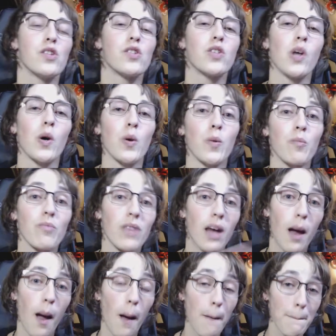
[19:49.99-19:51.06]
So
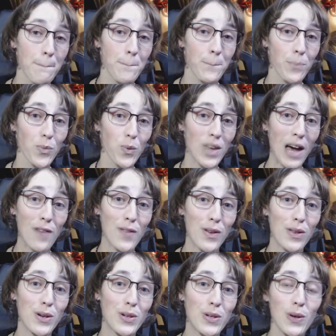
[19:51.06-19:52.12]
without
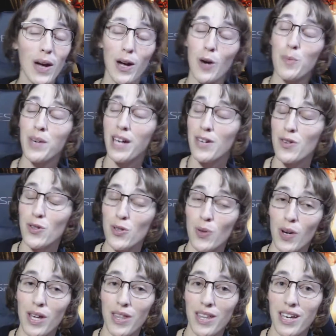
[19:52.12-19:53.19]
further ado, I hope you guys
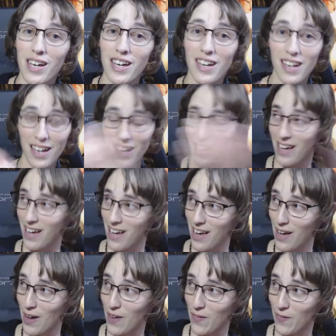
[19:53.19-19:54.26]
enjoy the
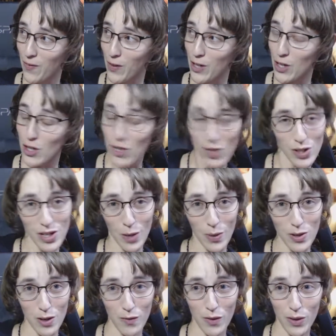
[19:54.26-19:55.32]
footage.
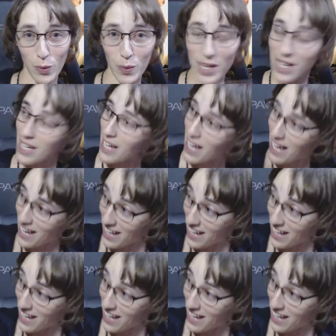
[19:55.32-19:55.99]
Segues are for the week.